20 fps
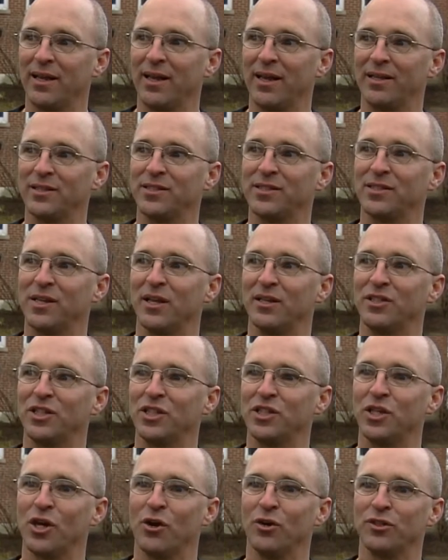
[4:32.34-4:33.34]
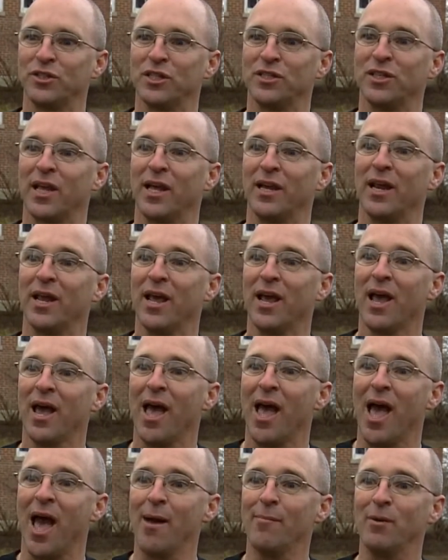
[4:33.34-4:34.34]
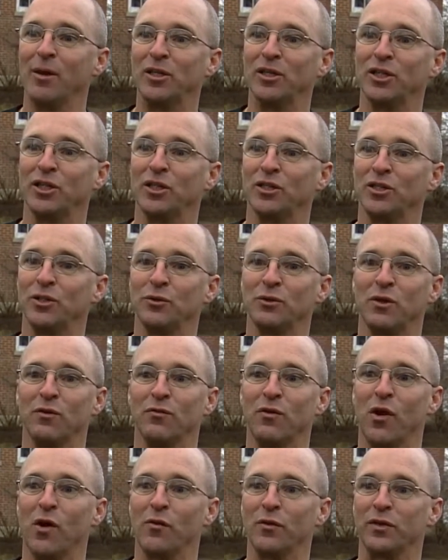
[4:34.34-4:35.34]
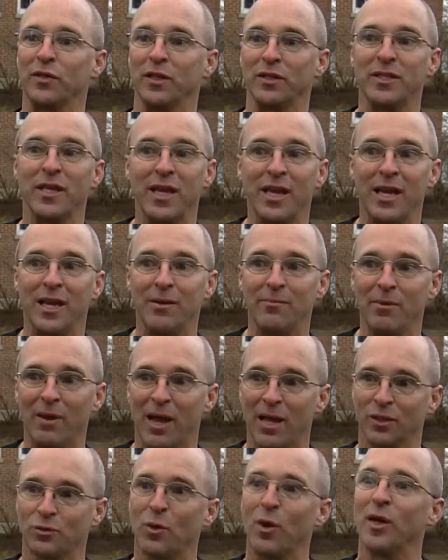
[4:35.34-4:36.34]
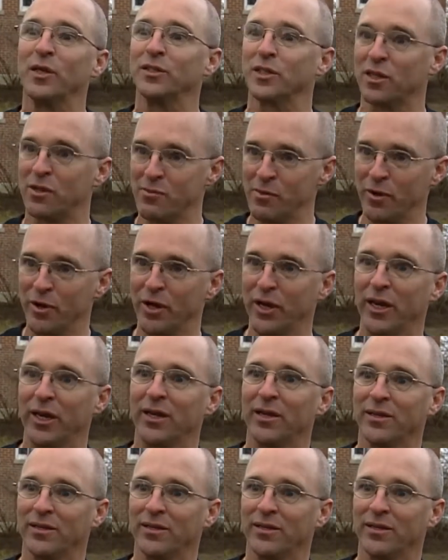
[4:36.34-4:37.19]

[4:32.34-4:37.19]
It's, it just shows us that how much she was involved with the team as well as the community.